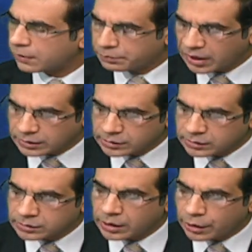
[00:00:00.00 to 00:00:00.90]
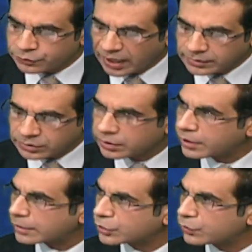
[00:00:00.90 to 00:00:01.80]
parties arise
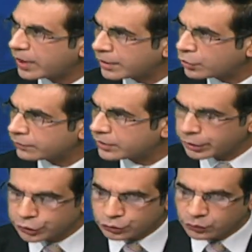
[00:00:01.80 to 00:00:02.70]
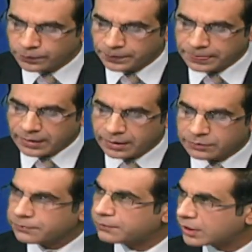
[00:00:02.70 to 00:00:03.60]
regarding to any of the issue, and
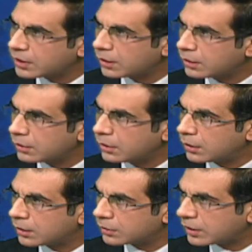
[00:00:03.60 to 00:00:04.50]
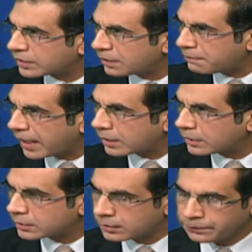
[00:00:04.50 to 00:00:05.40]
further there is a
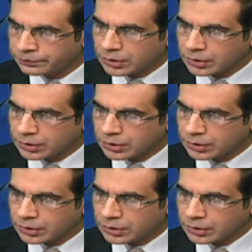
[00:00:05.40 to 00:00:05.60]
mechanism